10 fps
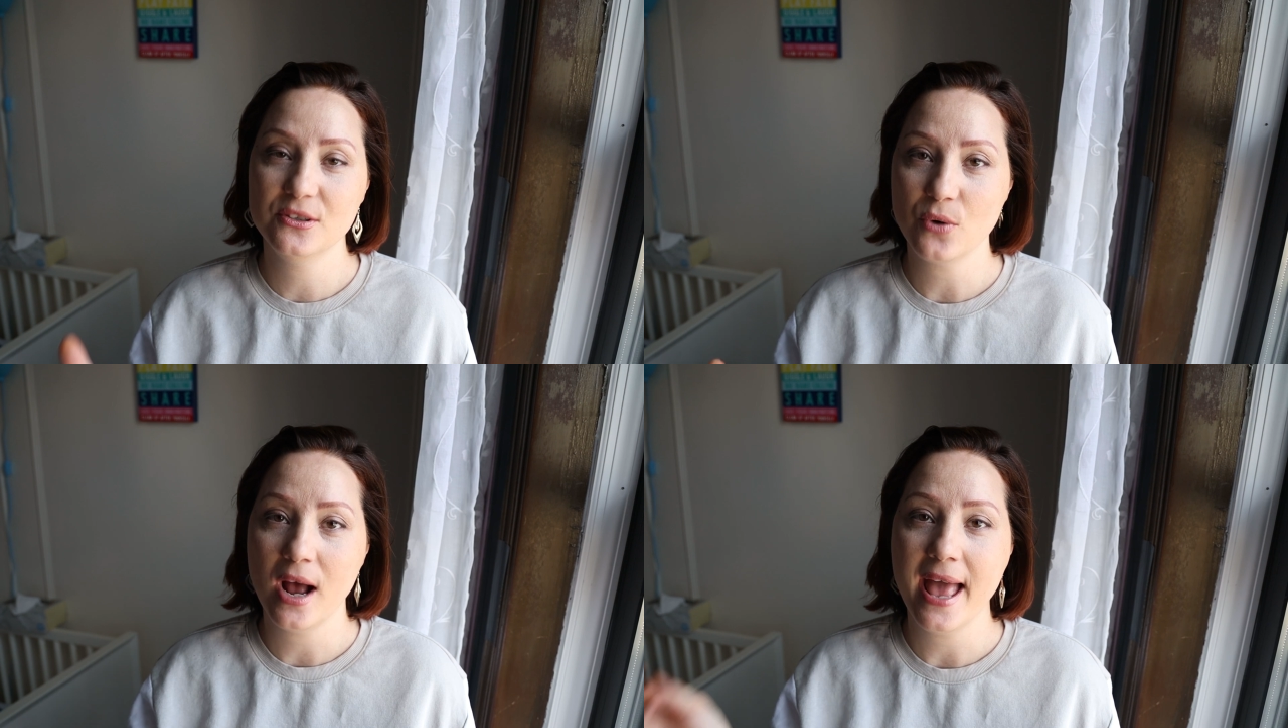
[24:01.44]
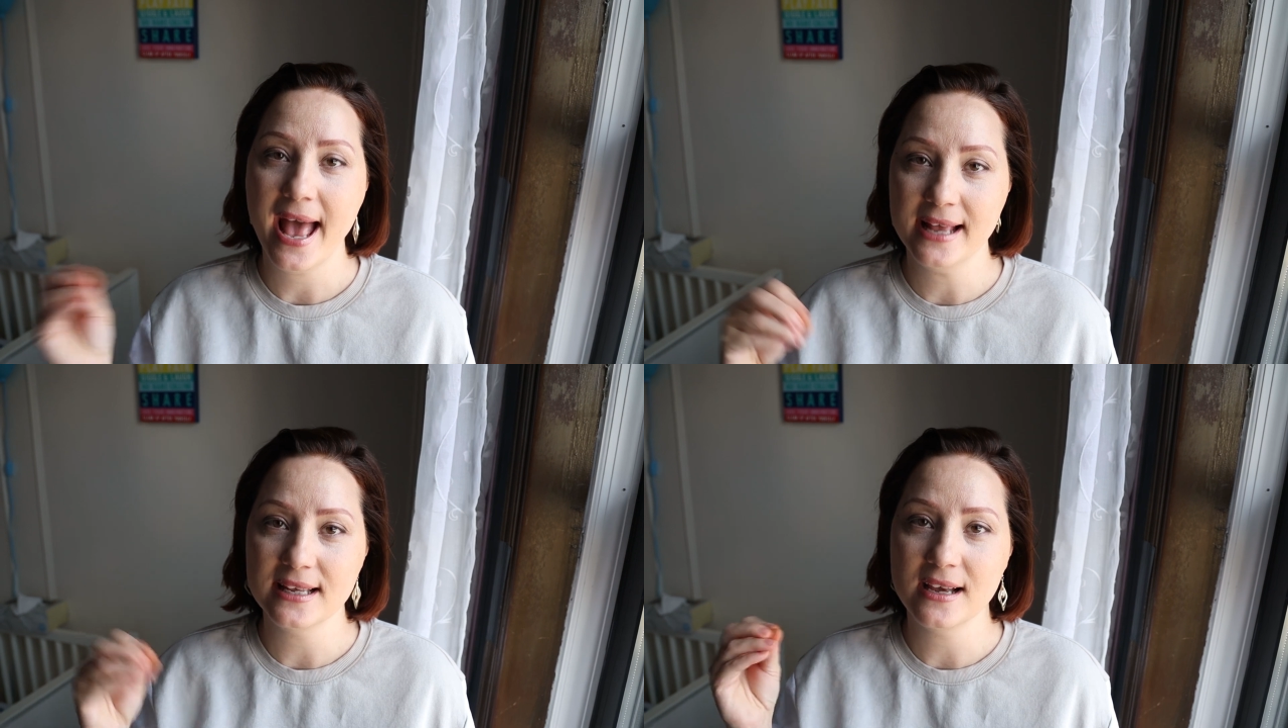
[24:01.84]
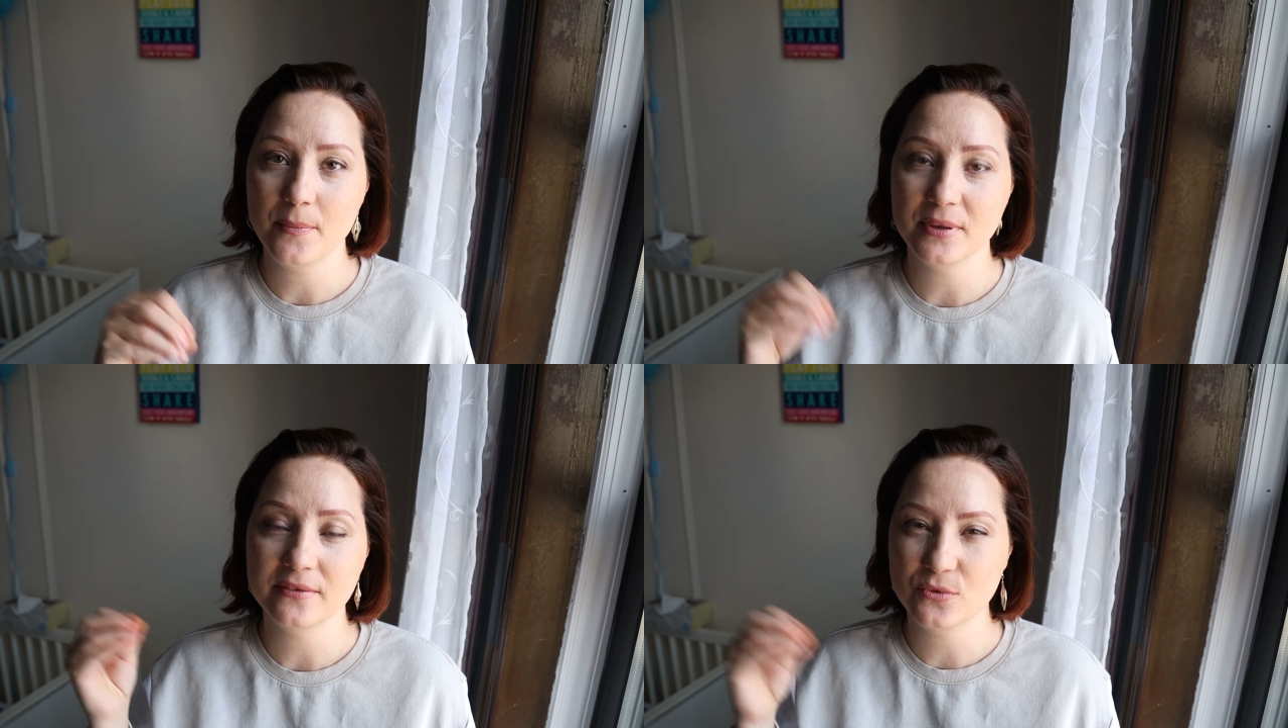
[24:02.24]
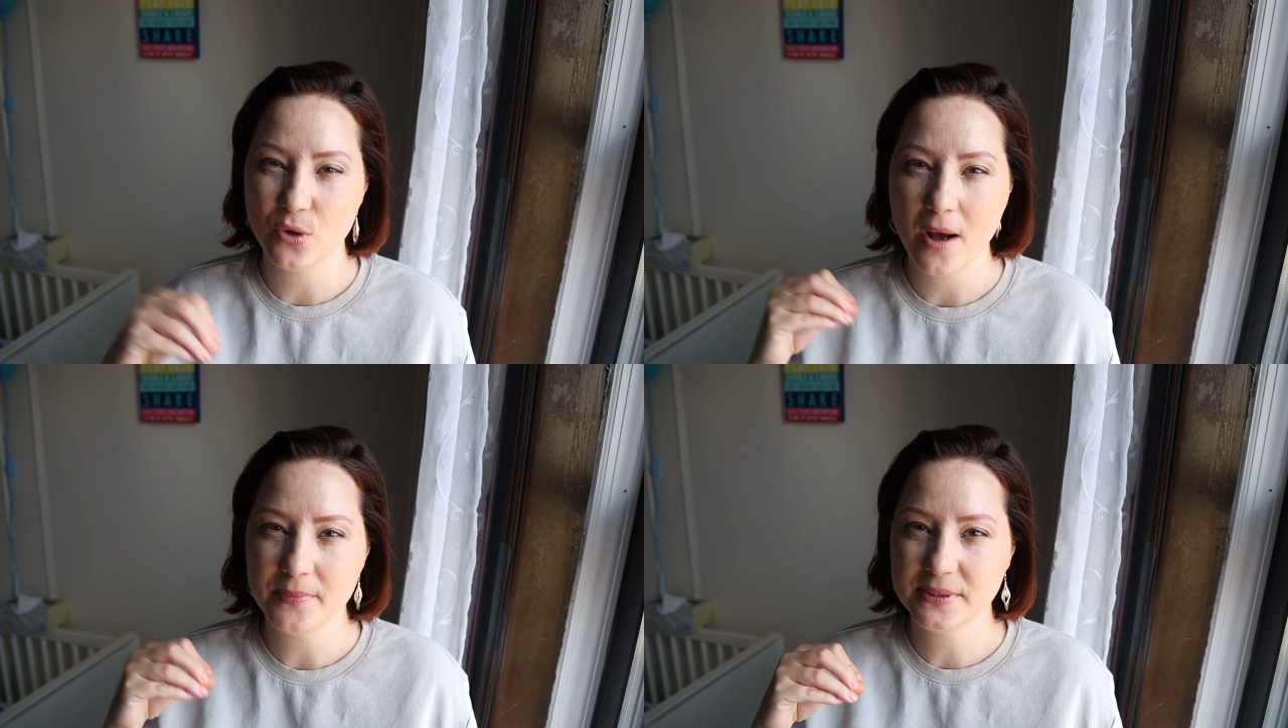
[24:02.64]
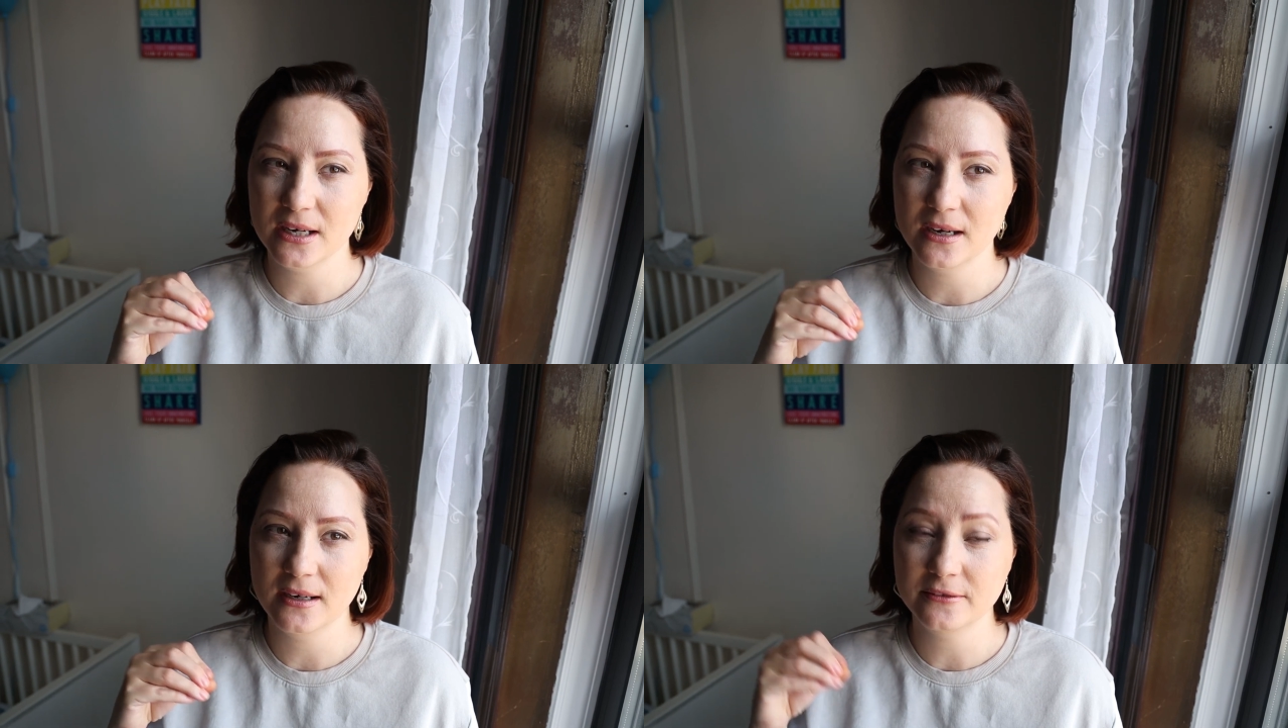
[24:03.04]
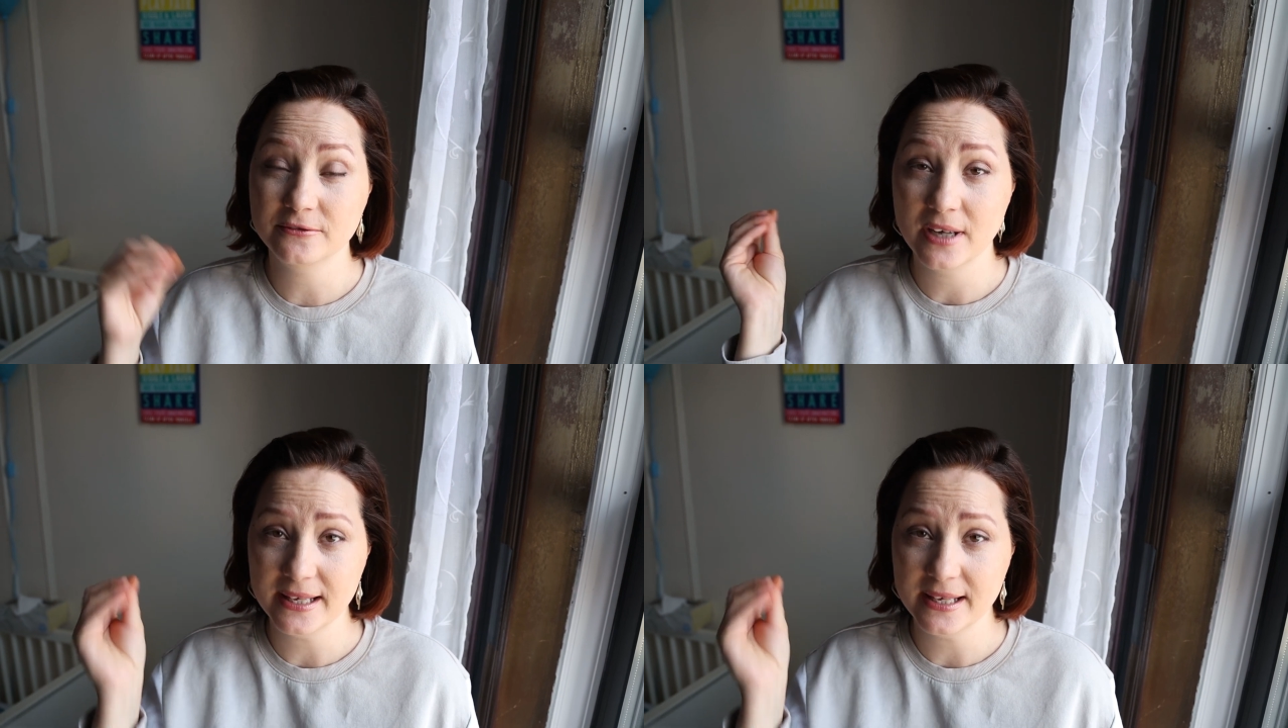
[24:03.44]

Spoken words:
try adding a couple of drops of